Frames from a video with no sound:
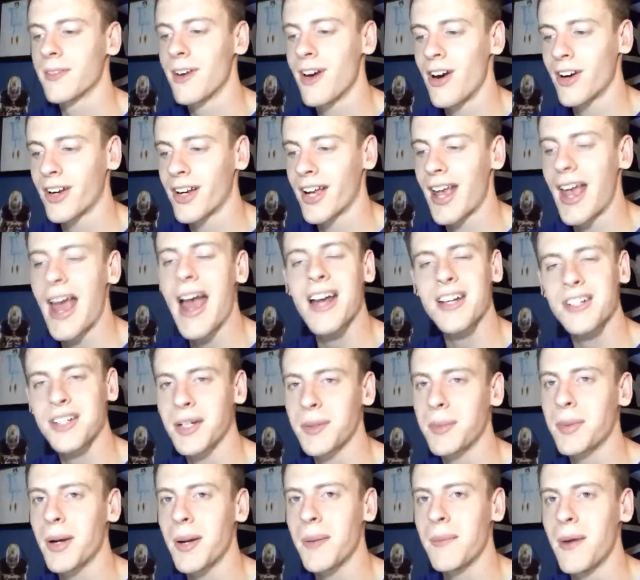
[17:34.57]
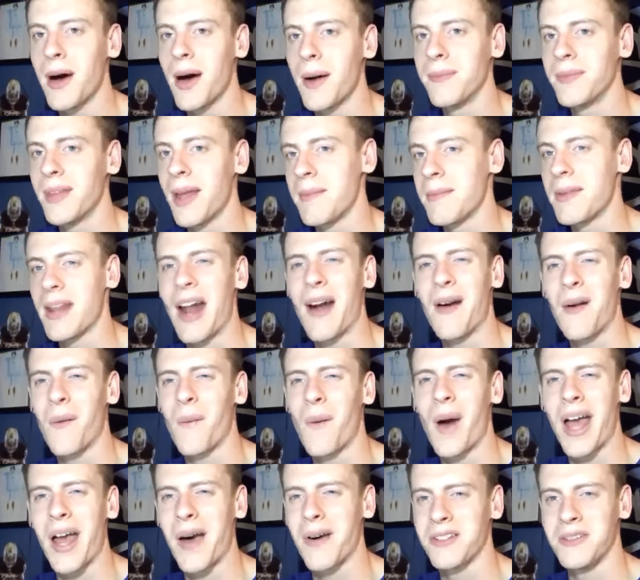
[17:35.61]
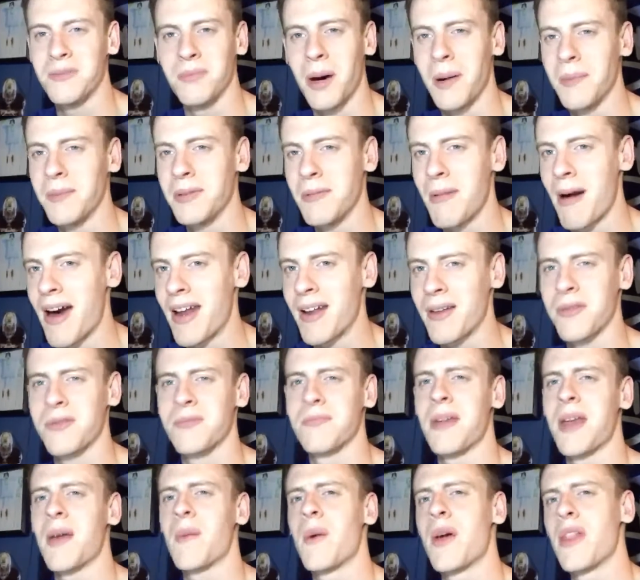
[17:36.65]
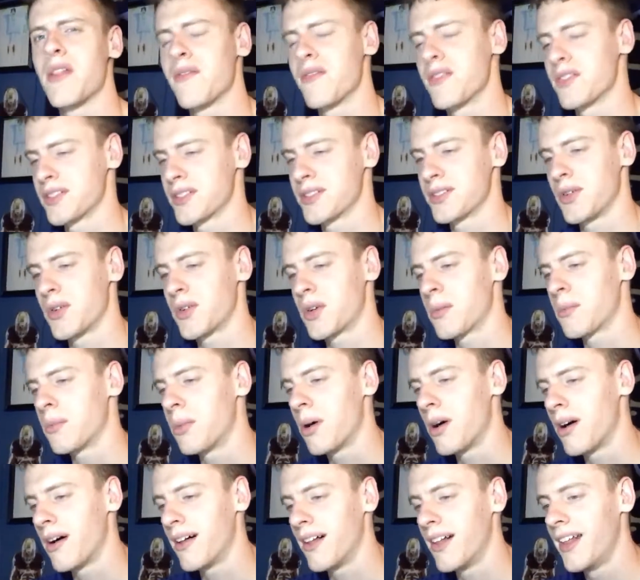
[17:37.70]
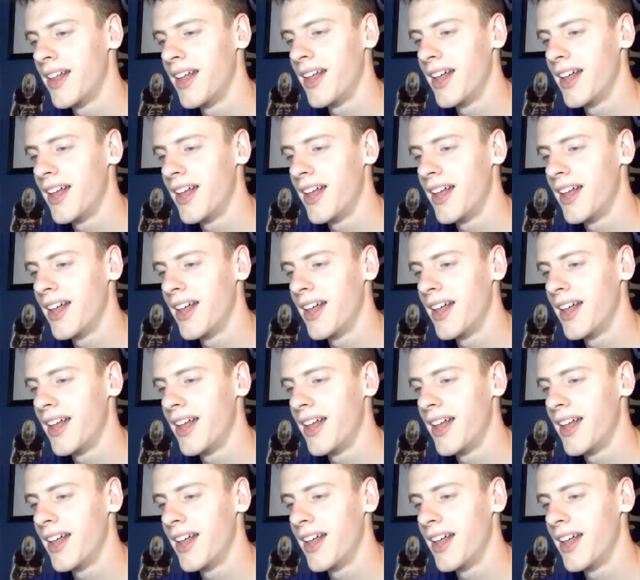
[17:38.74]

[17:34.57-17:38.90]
Okay? Actually pretty bummed. I mean, I don't know why I was bummed about it. It was Mayweather versus Logan Paul.